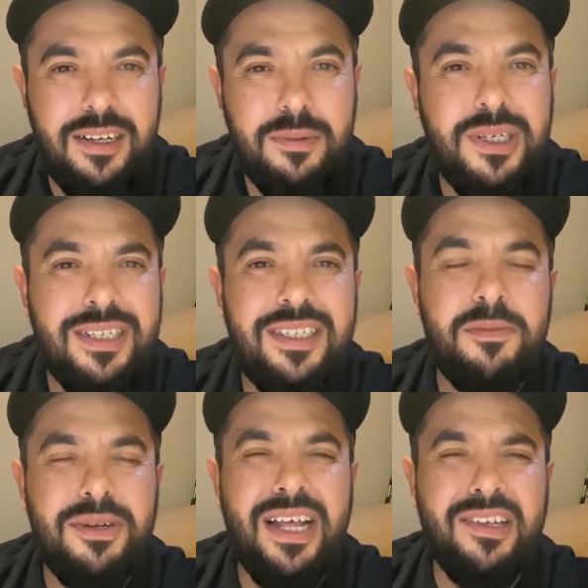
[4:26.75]
We're going to see a bit
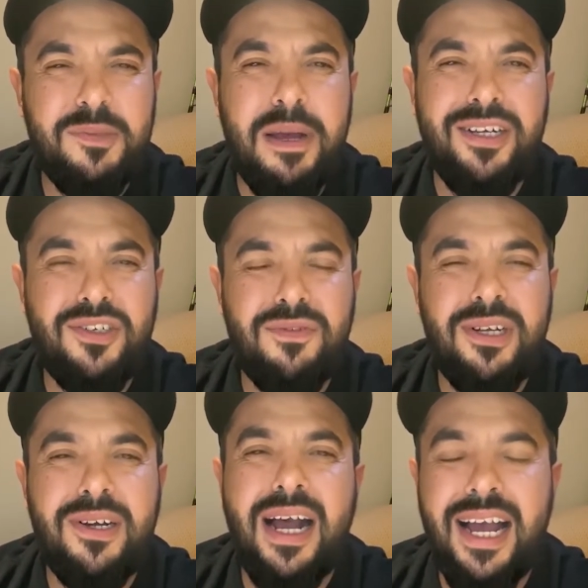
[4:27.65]
of that Spanish
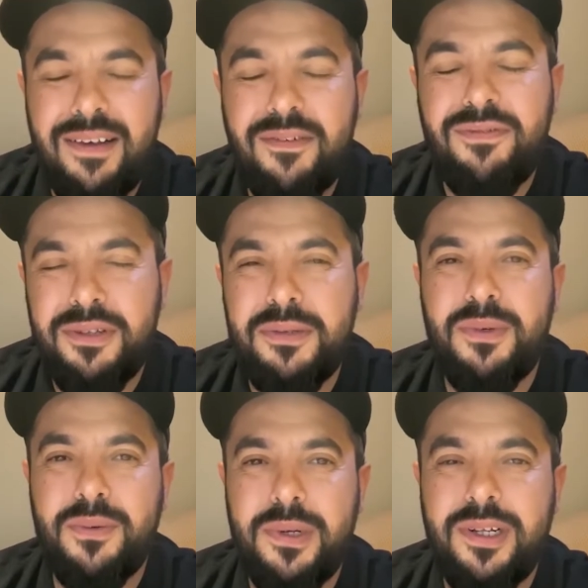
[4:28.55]
flair. I have a feeling we
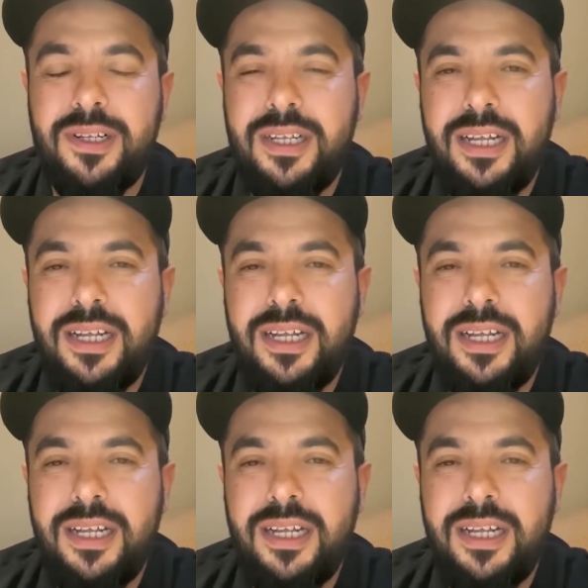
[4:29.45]
will.